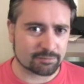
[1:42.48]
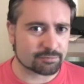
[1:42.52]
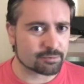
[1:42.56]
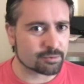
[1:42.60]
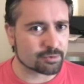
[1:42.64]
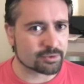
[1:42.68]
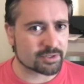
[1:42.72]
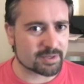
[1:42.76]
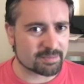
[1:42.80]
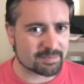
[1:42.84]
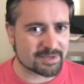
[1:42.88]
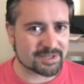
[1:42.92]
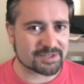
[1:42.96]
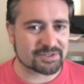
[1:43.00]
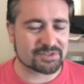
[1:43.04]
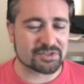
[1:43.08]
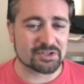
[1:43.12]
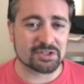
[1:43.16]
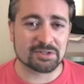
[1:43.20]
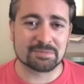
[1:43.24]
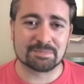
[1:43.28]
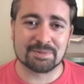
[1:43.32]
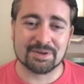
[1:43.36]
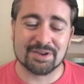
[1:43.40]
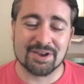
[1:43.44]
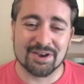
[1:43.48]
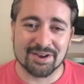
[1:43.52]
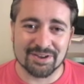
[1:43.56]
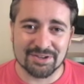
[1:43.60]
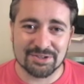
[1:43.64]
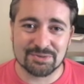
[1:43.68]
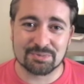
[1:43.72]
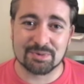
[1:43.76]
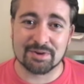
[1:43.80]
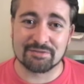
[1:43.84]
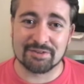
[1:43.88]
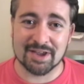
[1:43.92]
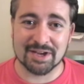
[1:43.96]
afford to miss this
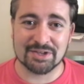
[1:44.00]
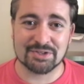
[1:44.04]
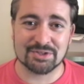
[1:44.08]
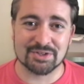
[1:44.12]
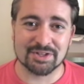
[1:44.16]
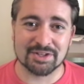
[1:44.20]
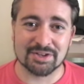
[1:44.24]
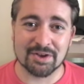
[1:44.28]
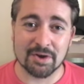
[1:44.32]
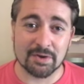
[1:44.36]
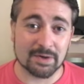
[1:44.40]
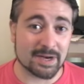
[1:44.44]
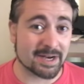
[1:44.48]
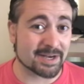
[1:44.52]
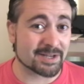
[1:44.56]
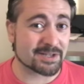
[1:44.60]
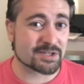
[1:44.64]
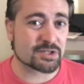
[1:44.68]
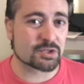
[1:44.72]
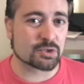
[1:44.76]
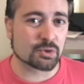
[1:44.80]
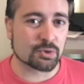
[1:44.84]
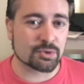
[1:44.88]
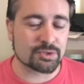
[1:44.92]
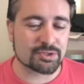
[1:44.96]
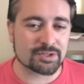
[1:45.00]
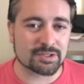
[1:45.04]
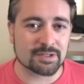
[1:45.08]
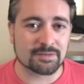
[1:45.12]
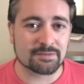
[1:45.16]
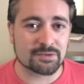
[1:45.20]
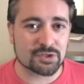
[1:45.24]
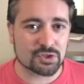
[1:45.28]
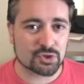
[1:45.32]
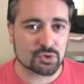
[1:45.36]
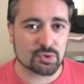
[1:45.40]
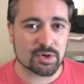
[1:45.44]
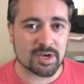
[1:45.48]
because we've actually got an
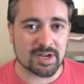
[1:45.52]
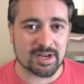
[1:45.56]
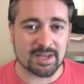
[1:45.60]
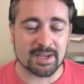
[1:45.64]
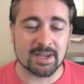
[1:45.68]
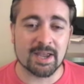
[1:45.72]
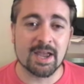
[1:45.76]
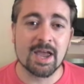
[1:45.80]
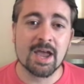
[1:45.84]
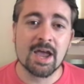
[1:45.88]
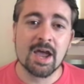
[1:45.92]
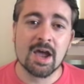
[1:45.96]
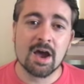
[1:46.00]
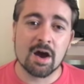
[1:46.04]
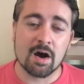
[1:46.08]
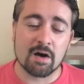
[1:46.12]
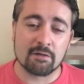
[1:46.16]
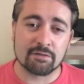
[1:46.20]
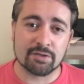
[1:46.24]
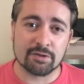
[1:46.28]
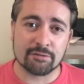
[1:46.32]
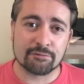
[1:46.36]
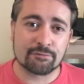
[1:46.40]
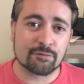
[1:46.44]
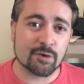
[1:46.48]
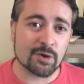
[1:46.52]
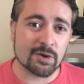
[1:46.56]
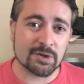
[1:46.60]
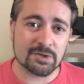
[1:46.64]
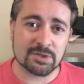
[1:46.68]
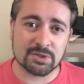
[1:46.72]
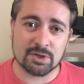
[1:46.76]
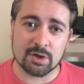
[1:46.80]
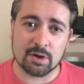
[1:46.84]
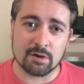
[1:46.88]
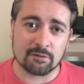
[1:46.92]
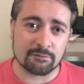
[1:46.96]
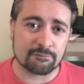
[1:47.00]
exclusive screening of the
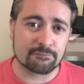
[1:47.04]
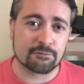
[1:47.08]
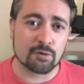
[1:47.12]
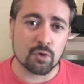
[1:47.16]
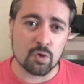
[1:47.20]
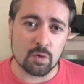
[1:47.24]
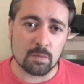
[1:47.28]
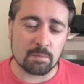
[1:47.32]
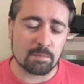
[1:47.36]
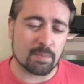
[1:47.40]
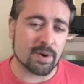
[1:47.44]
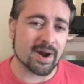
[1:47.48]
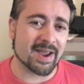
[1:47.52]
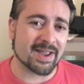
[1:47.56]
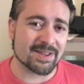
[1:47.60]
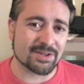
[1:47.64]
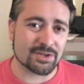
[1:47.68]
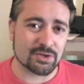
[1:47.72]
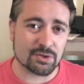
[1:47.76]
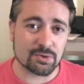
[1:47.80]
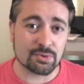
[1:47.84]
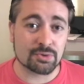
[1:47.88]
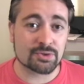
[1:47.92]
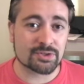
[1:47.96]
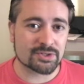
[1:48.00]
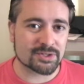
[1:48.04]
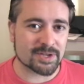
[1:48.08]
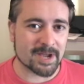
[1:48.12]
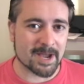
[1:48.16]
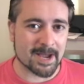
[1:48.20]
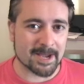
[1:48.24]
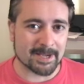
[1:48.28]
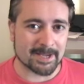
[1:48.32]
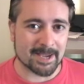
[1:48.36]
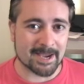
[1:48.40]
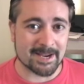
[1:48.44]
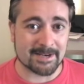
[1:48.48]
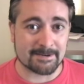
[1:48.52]
first of 4 brand new
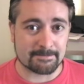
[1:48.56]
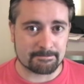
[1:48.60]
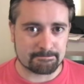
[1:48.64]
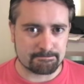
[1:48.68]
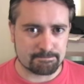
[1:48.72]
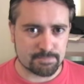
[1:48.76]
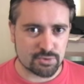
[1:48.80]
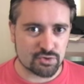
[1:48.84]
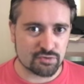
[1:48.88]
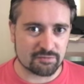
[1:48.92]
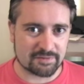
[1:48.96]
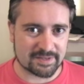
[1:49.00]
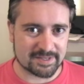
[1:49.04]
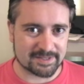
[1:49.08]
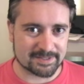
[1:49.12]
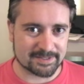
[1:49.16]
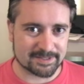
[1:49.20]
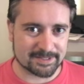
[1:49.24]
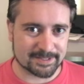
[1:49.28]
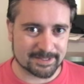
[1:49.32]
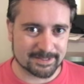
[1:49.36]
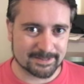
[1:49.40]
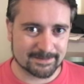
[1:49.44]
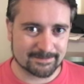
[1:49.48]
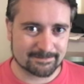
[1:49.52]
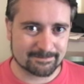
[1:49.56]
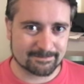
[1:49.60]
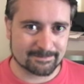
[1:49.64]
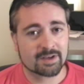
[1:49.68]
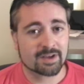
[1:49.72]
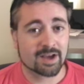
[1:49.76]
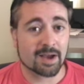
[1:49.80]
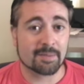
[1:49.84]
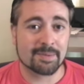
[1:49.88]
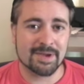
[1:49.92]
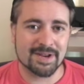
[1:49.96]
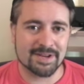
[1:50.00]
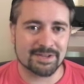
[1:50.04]
Stargate movies.
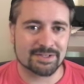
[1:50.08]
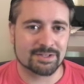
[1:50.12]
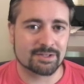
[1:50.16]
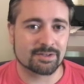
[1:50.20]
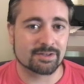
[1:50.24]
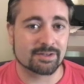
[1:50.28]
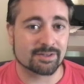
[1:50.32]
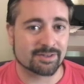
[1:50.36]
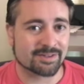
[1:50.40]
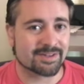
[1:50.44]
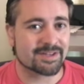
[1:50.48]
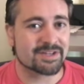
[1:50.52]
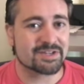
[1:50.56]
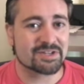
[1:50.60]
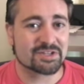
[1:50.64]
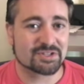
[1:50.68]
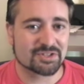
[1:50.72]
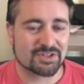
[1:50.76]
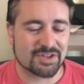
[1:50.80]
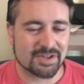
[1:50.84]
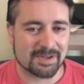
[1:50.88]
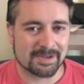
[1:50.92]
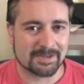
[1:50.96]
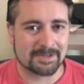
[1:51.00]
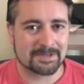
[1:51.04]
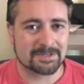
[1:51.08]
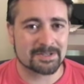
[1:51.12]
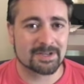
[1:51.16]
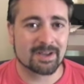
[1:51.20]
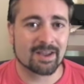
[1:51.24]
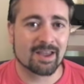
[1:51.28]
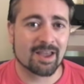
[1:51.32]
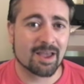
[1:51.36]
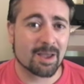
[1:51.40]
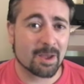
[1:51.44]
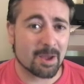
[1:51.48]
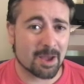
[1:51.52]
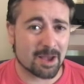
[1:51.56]
I'm here to tell you, these things
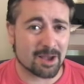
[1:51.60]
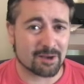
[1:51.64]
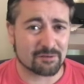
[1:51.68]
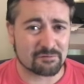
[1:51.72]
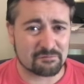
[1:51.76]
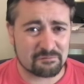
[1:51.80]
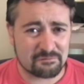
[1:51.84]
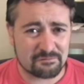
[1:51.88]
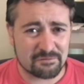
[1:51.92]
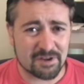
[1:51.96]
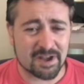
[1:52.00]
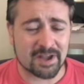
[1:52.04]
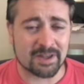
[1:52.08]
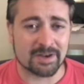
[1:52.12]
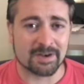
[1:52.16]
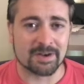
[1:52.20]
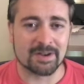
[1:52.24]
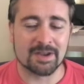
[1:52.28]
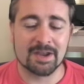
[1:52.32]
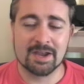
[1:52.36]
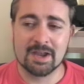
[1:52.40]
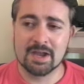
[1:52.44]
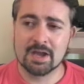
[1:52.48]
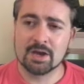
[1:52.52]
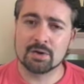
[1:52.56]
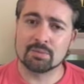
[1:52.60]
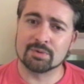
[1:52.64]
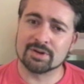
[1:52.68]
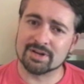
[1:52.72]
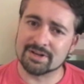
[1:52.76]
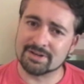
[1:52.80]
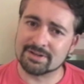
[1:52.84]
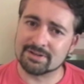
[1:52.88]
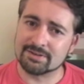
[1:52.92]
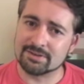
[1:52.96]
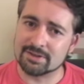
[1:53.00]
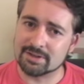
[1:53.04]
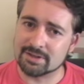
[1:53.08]
are fun. When
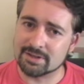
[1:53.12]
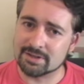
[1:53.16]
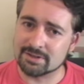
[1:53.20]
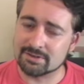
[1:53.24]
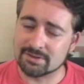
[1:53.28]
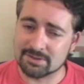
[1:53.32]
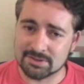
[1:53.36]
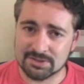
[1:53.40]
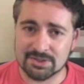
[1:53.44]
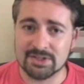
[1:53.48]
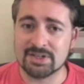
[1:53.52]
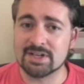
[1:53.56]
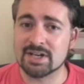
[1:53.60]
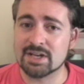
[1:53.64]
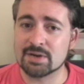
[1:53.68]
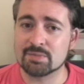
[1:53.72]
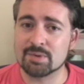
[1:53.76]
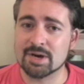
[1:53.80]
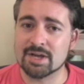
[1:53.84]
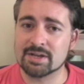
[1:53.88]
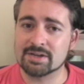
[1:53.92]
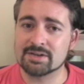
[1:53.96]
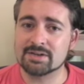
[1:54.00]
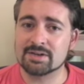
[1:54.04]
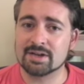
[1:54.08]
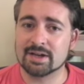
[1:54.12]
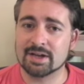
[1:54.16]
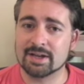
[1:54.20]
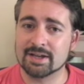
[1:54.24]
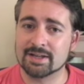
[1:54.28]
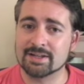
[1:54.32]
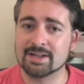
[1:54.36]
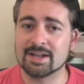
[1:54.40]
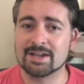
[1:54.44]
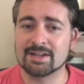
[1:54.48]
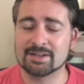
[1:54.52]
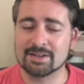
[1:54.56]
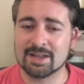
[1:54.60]
I did the Sydney one
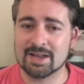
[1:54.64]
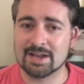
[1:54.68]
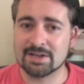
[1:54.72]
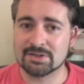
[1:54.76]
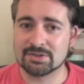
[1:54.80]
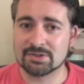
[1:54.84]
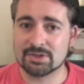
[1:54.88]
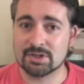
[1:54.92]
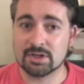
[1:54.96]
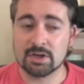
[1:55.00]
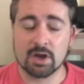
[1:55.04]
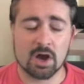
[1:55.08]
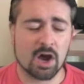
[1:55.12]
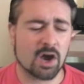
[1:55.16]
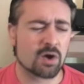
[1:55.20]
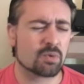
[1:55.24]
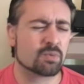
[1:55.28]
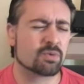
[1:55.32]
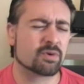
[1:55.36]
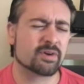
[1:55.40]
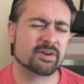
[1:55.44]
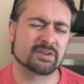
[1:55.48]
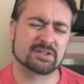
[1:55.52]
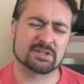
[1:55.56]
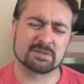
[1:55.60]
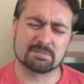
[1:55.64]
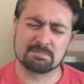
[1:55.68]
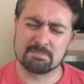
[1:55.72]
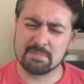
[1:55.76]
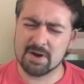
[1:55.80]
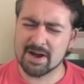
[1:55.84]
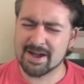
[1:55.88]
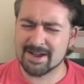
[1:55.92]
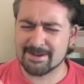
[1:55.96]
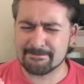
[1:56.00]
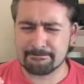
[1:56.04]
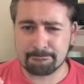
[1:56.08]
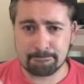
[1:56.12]
late last year, I worked
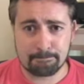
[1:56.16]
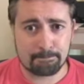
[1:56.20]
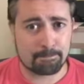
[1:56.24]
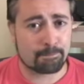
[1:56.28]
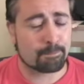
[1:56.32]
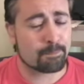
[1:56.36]
my